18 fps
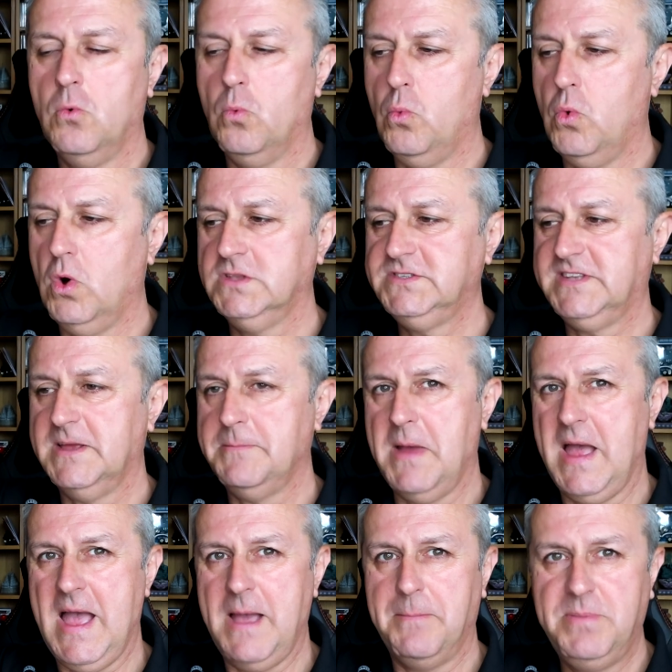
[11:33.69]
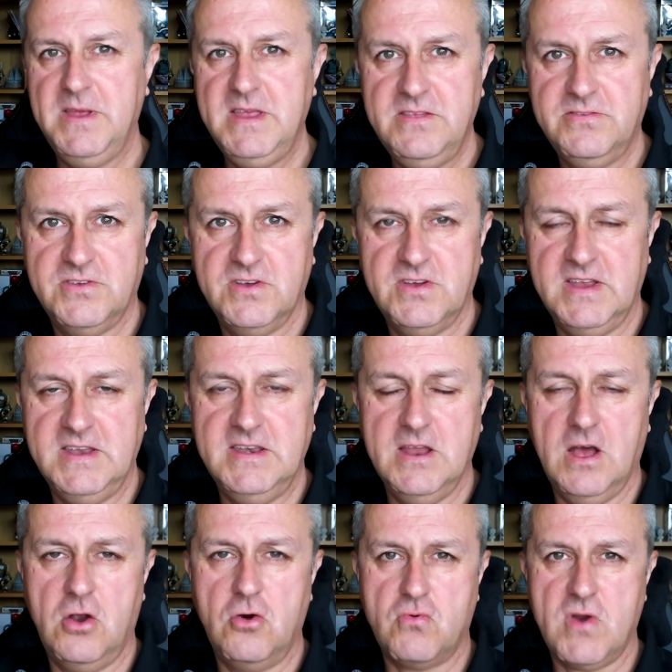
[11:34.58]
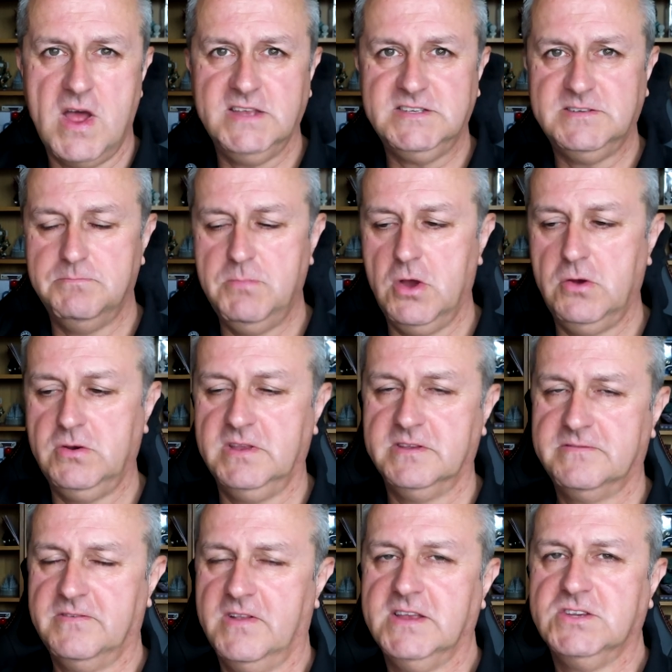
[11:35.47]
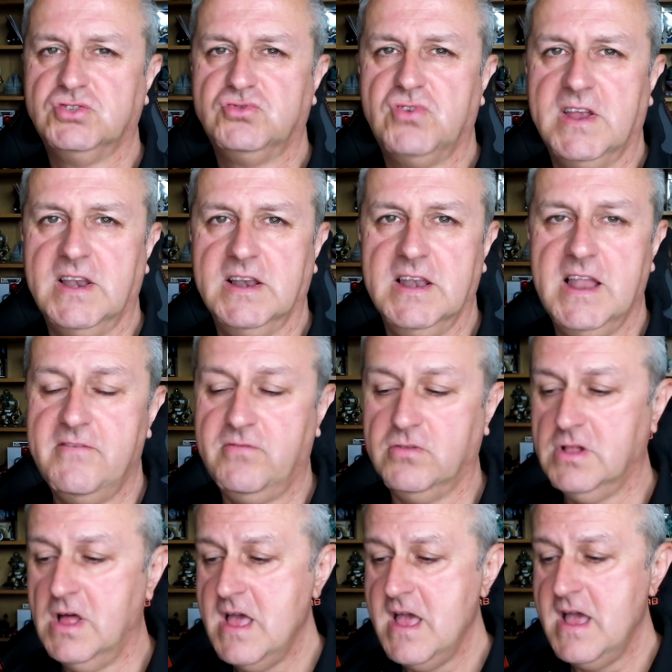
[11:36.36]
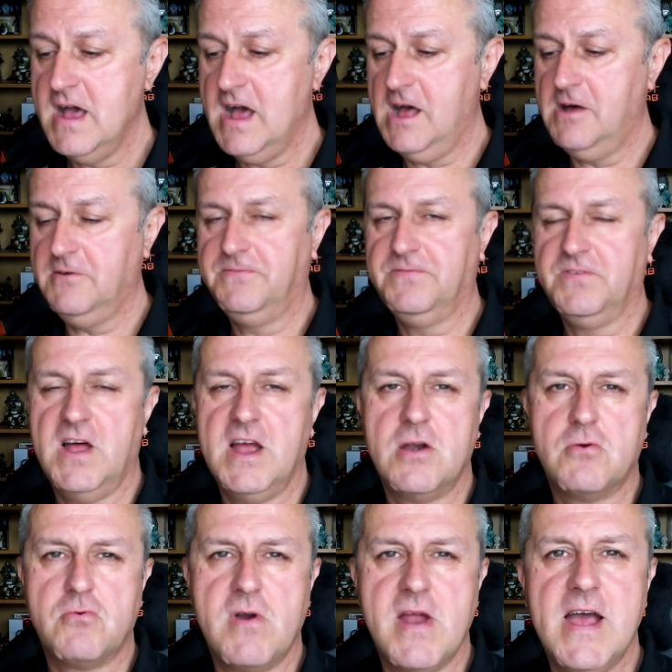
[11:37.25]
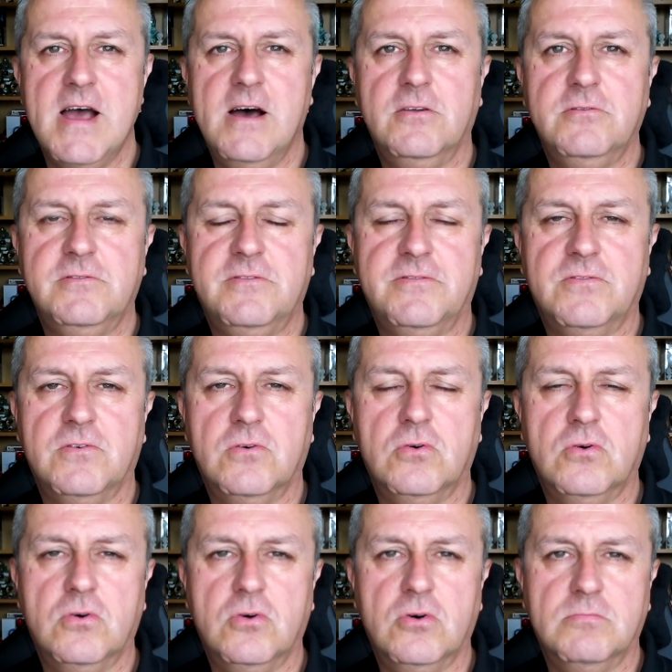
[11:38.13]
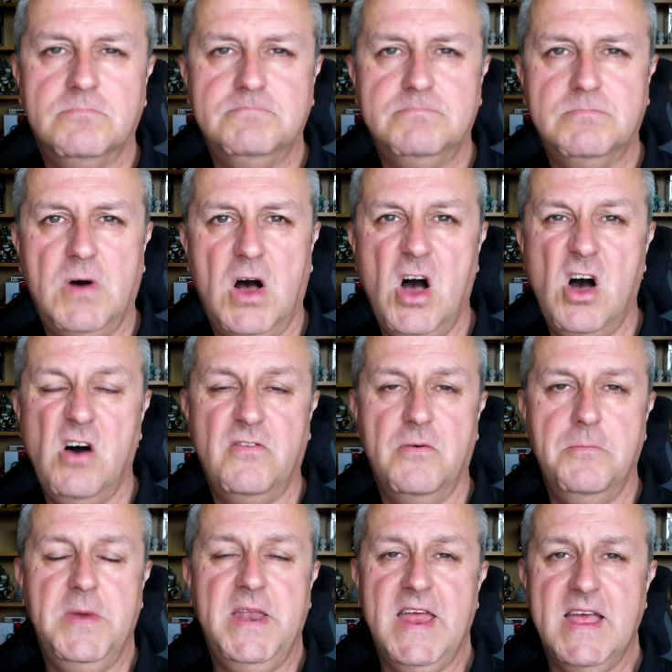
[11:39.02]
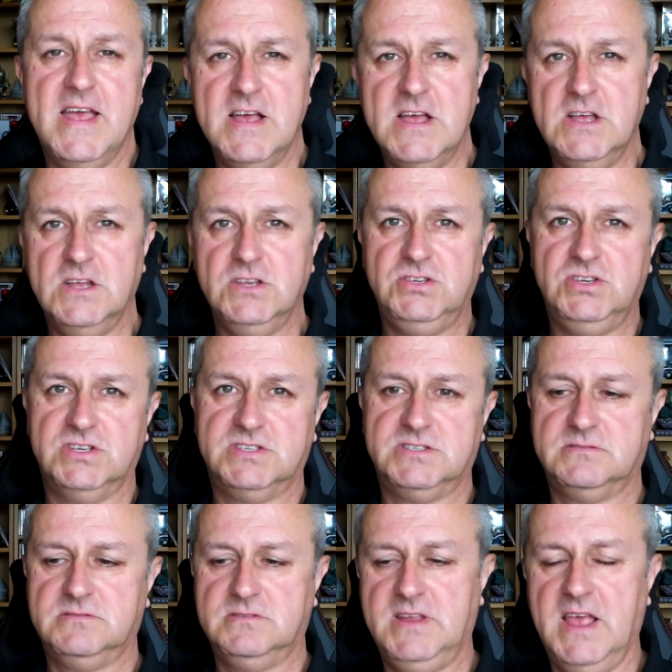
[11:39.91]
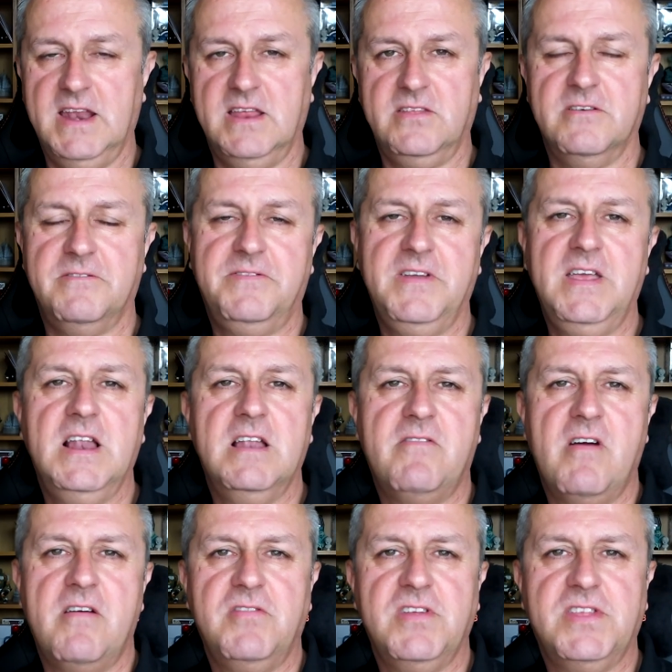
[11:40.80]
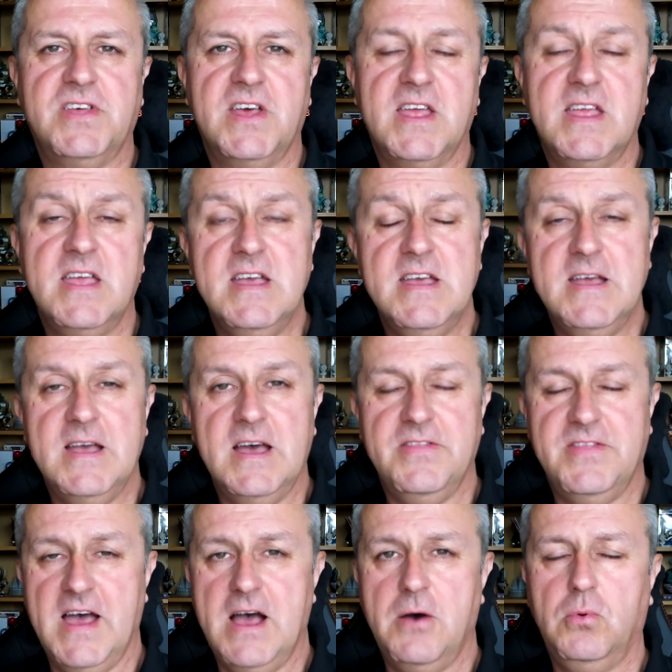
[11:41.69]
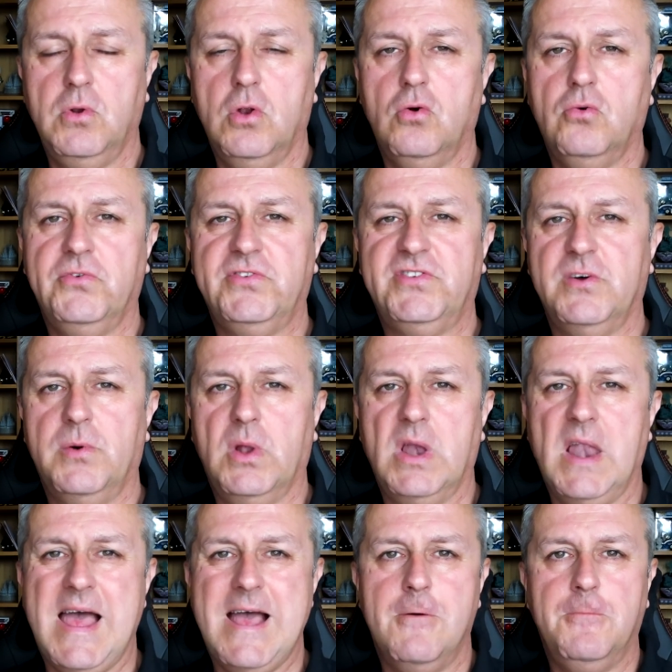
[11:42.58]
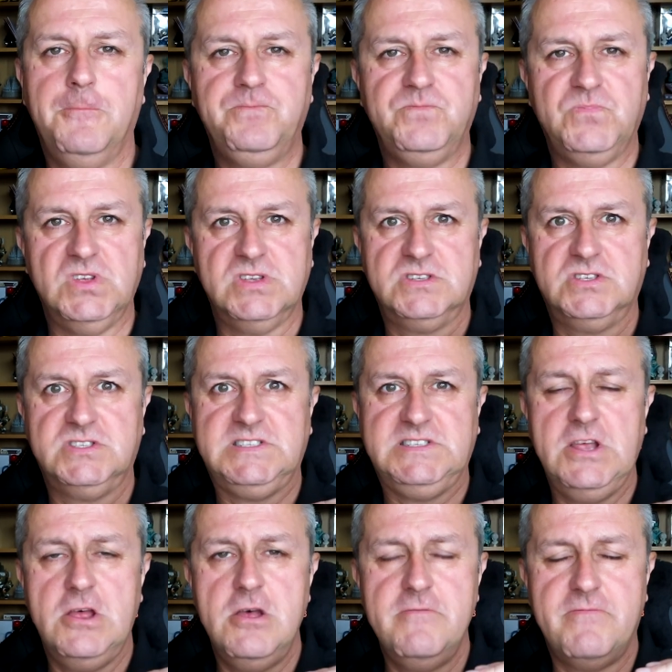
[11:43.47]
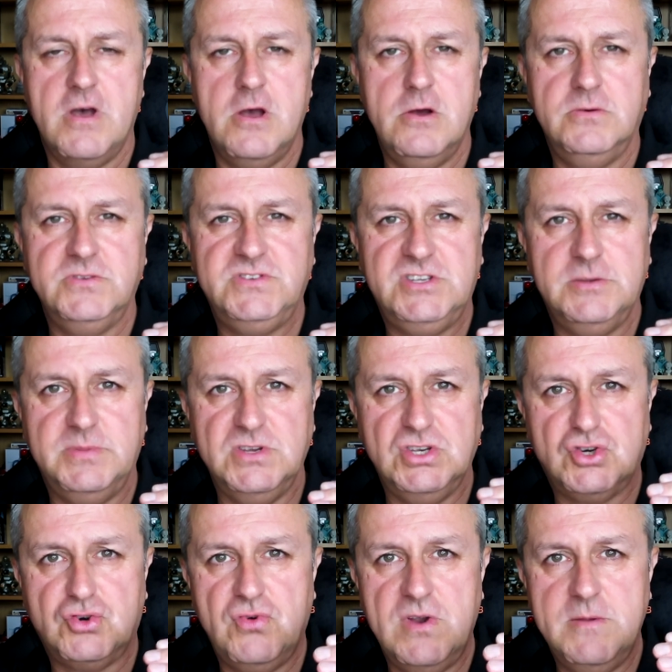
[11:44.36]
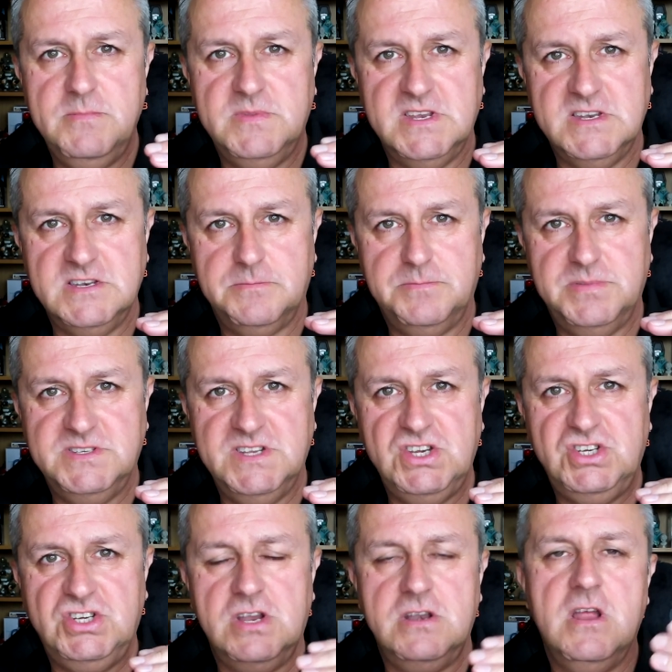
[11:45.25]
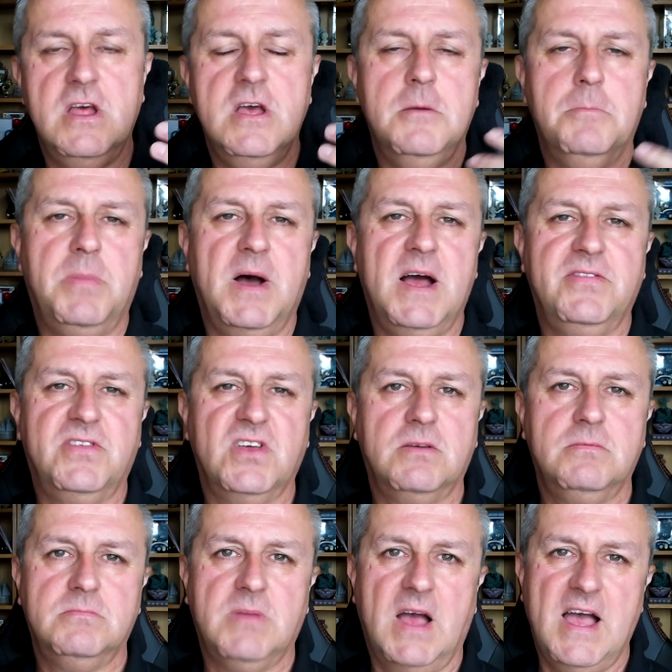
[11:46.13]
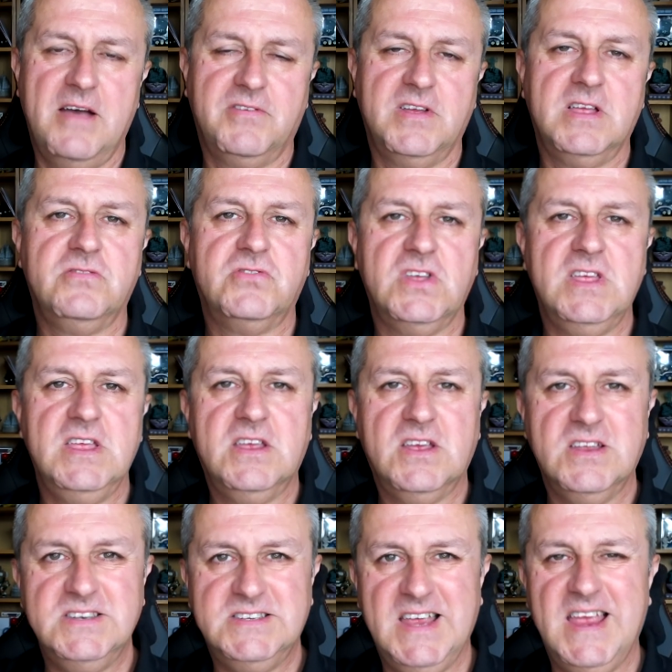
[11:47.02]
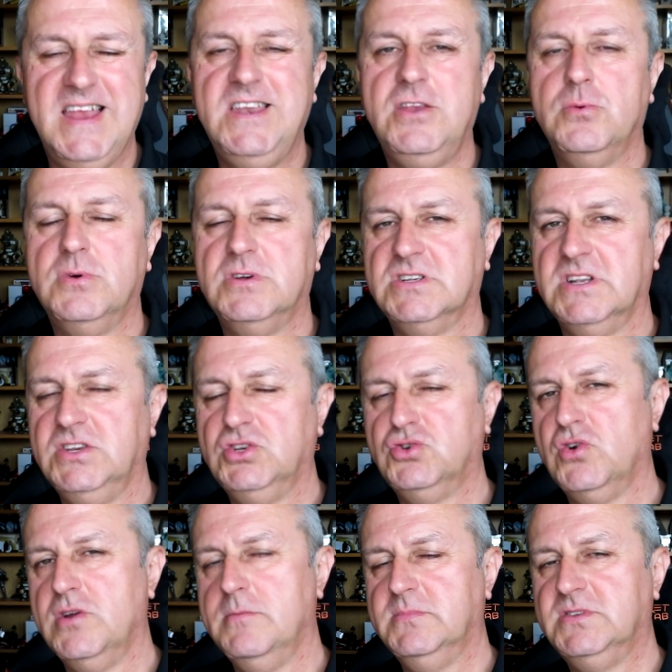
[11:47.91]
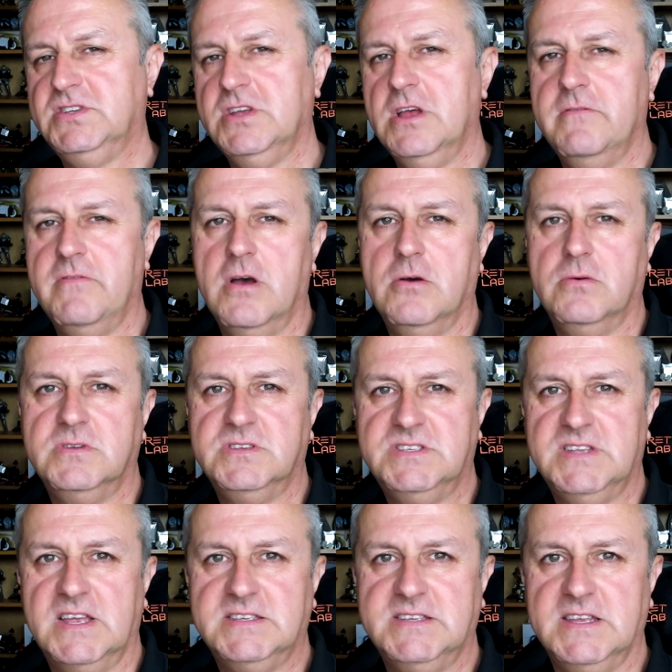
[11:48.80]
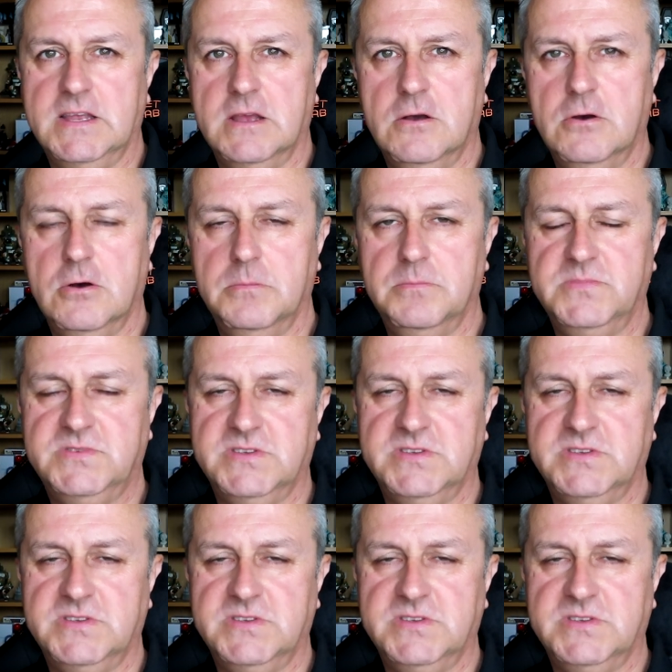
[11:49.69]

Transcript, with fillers: Once I'm happy that in horizon mode it's flying straight and level, I'll fly around for half a minute, just getting the feel of everything. That will also allow the servos to be trimmed into position by the, having the continuously trimmed servo setting up.